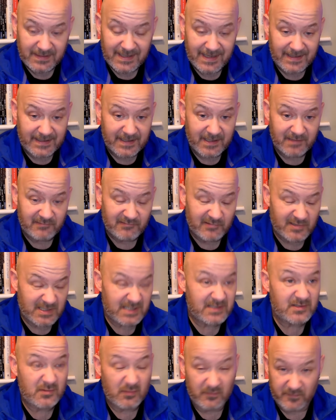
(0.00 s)
kid runs,
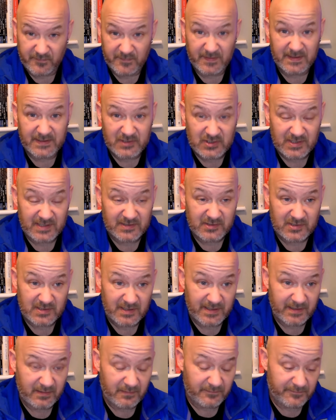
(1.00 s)
it's a good finish
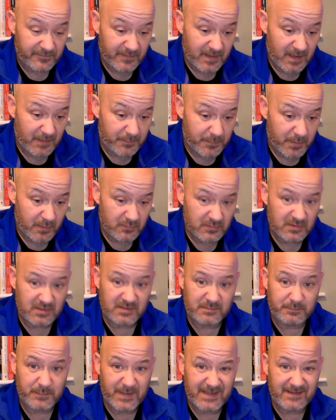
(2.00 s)
actually, in that far post,
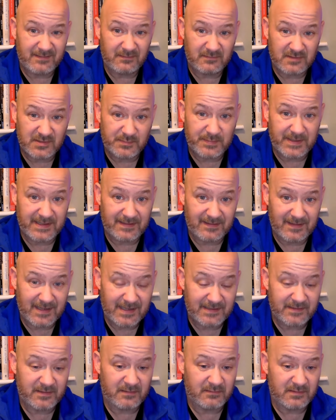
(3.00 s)
because Beadle's a big
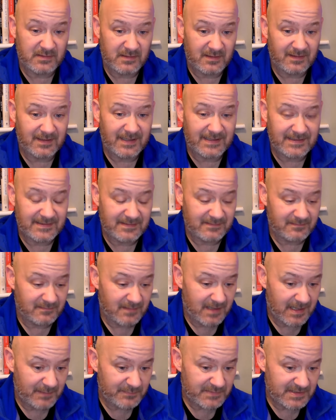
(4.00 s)
lad, you know, leg,
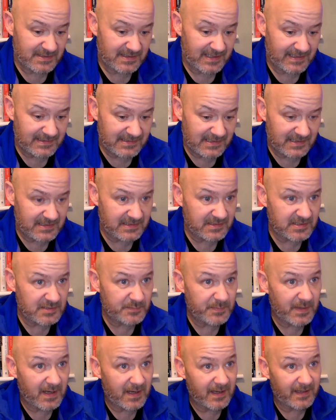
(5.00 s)
arms and legs like a
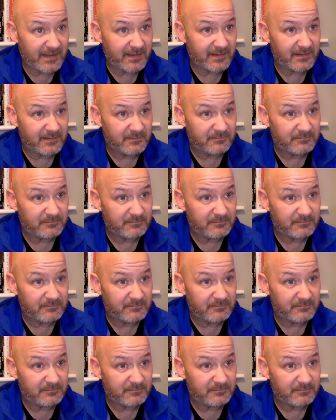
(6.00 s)
spider.